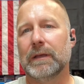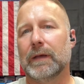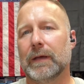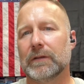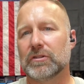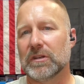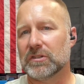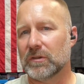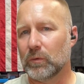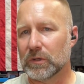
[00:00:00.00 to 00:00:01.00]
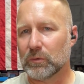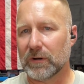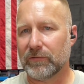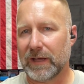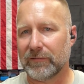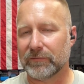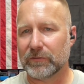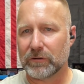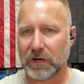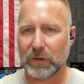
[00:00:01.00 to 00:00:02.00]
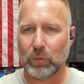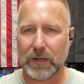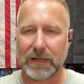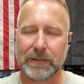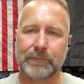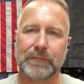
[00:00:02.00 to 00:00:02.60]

uh, just the 125 grain weight.